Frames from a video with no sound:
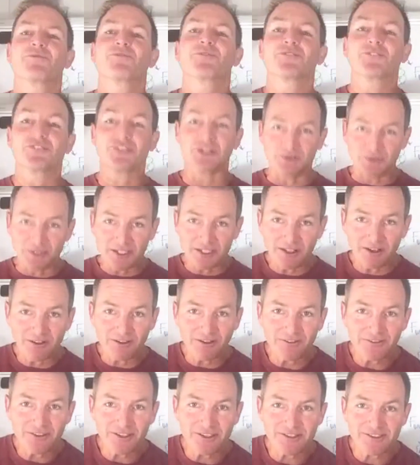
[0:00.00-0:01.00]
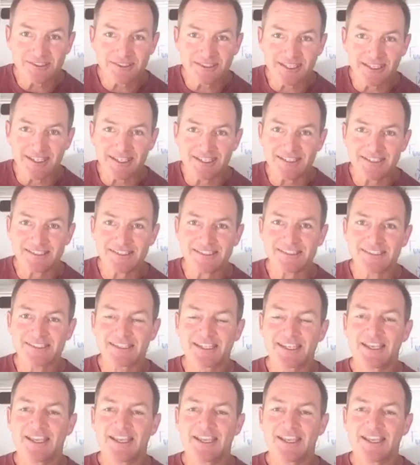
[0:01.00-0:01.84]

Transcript: we're doing all of those things.